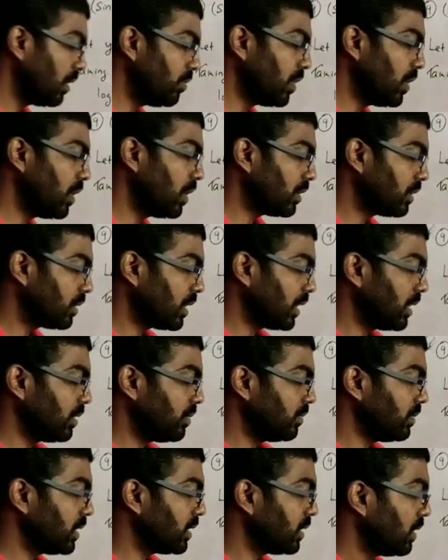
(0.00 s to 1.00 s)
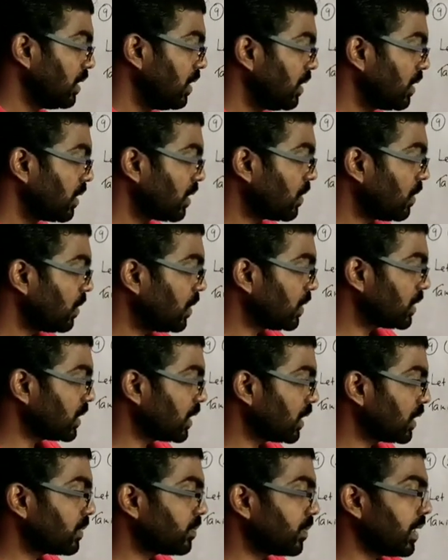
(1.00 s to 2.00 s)
in both terms
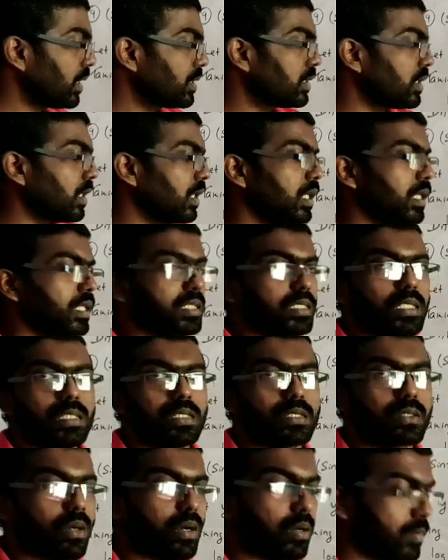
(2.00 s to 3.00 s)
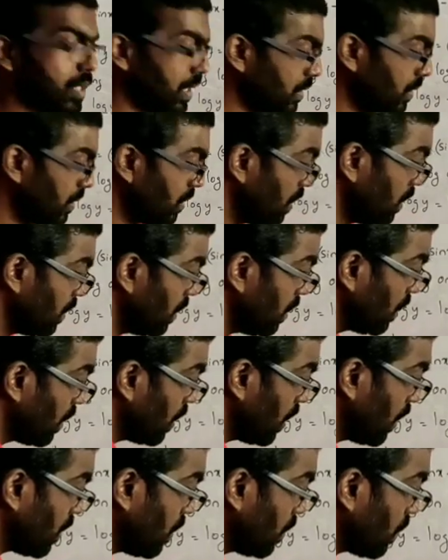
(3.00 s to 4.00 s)
cos x plus sin x is common.
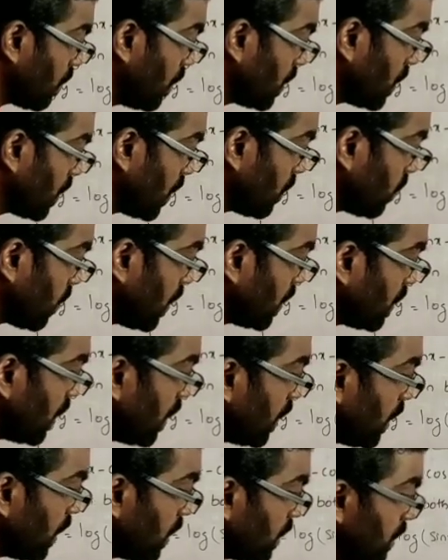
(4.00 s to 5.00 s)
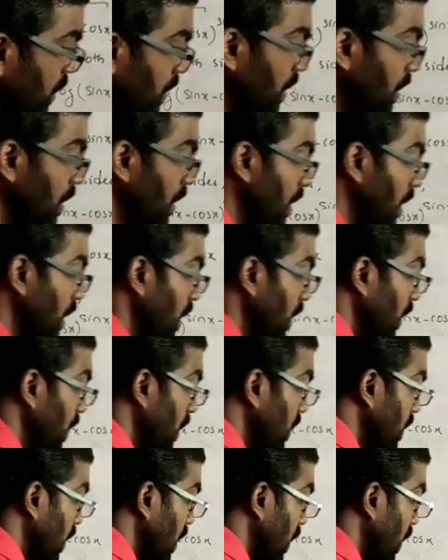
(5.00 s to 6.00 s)
Here on cos x plus sin x and
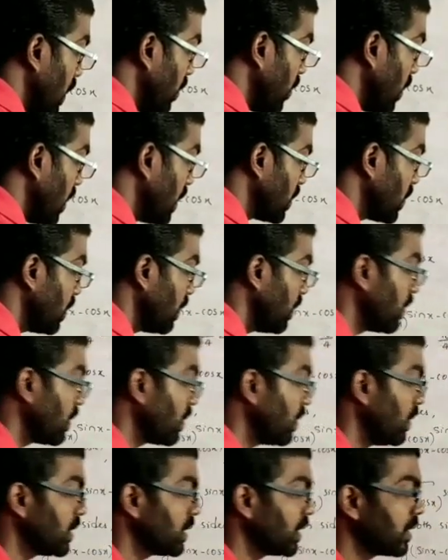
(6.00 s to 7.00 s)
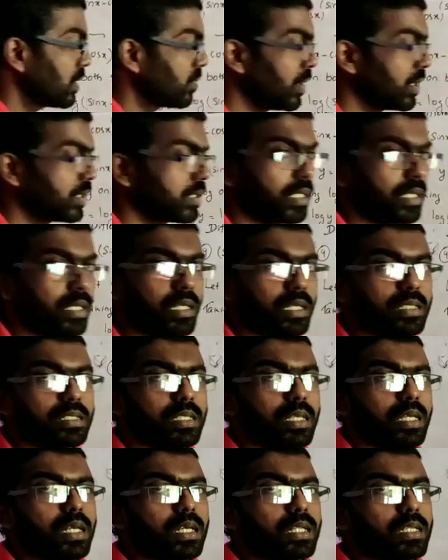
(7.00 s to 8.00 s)
the second term also on cos x plus sin
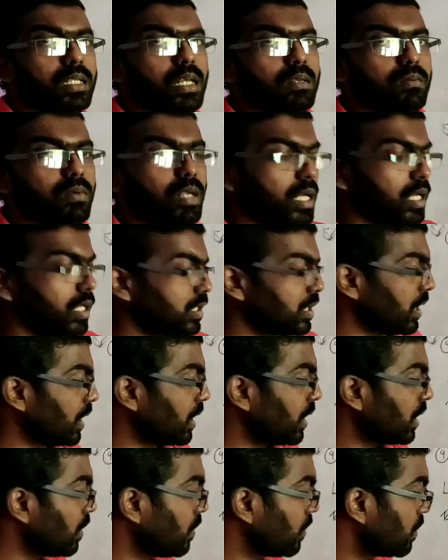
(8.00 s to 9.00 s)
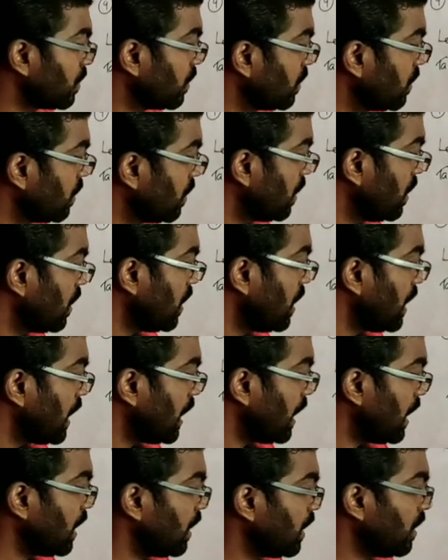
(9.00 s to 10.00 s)
x, that we can take it out.
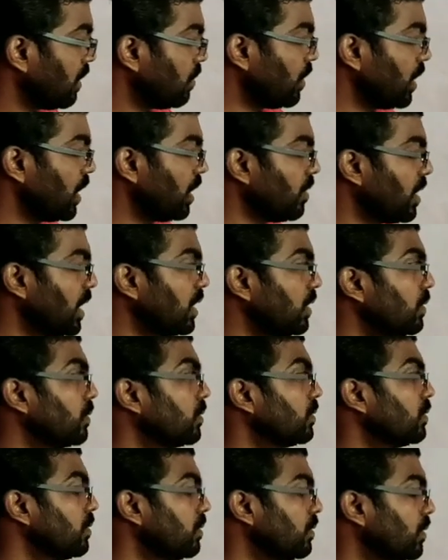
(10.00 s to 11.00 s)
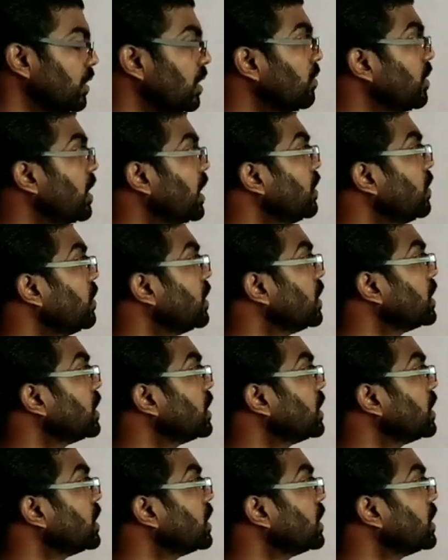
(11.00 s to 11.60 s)
And the y value